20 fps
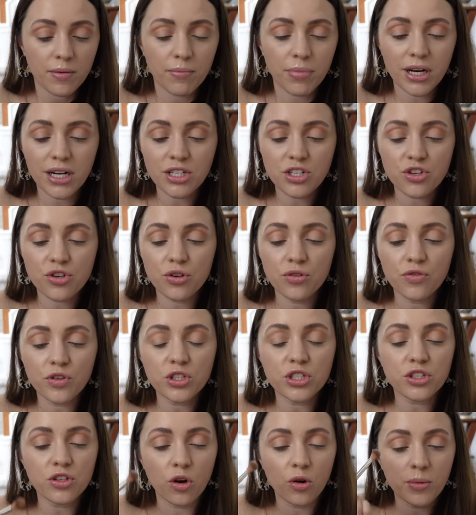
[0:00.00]
but it's true for
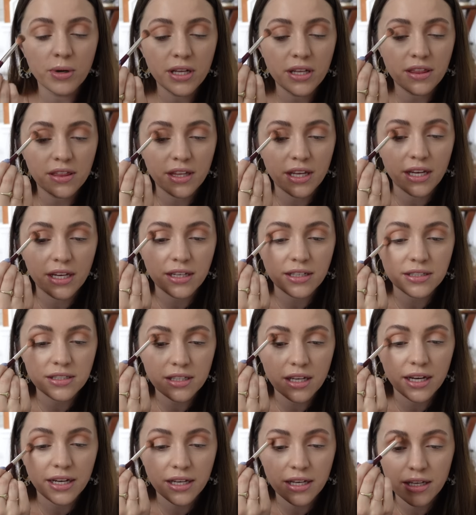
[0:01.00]
so many things.
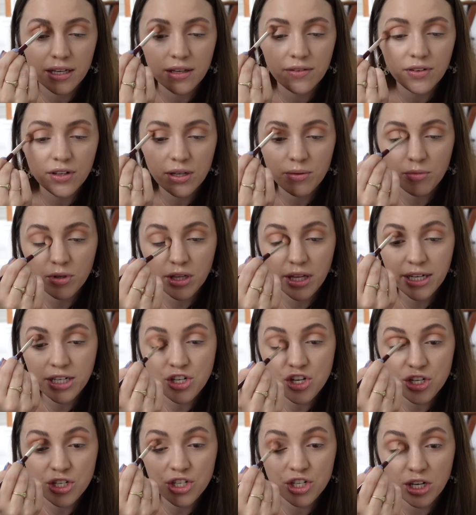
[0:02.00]
Like, even in
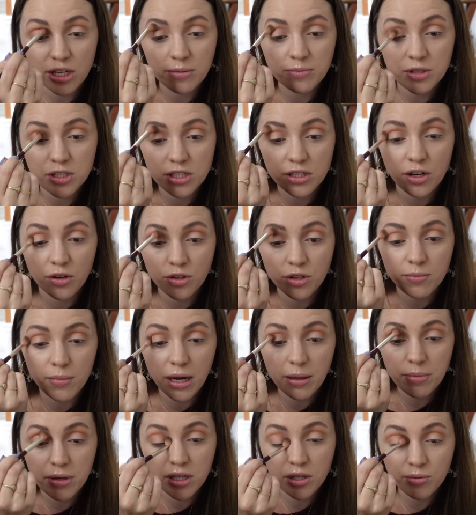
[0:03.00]
relationships, you know, you
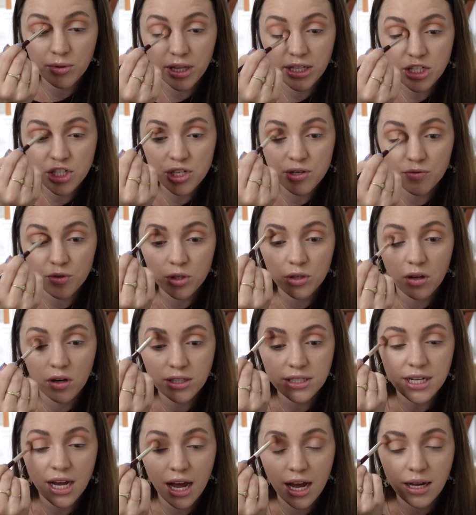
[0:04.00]
might be in a relationship for a
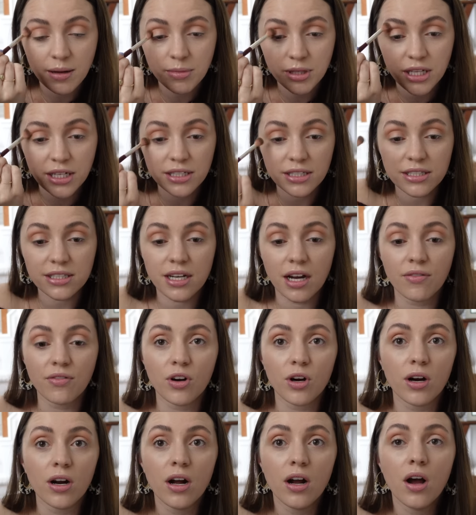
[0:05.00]
long time and then
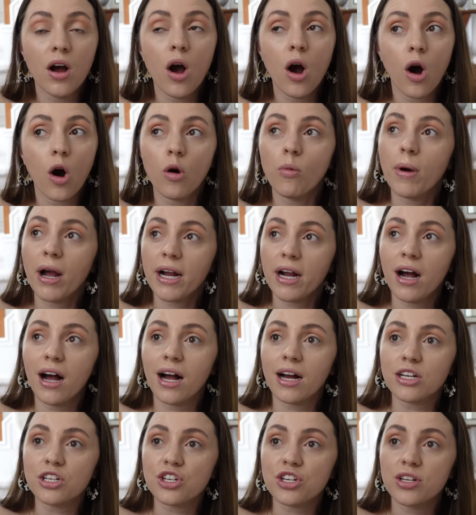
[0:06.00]
discover, oh my
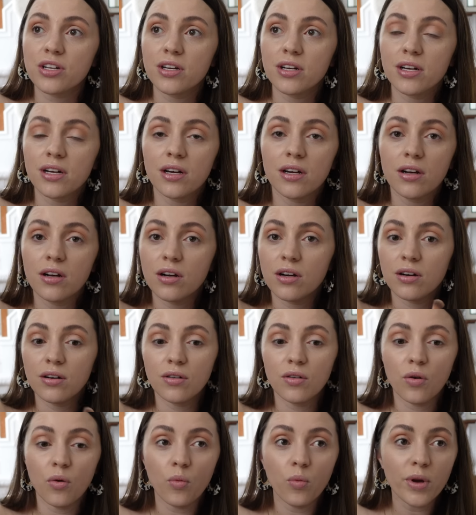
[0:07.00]
gosh,
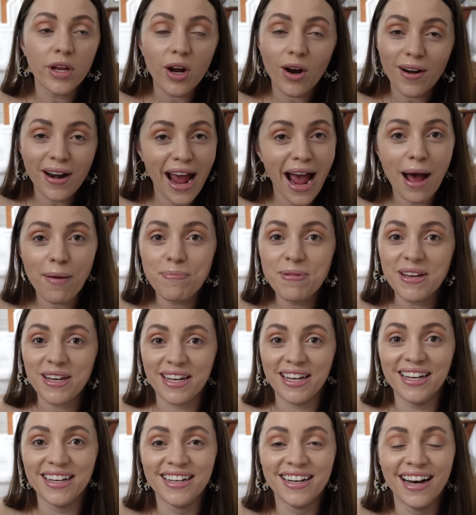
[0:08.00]
we aren't happy,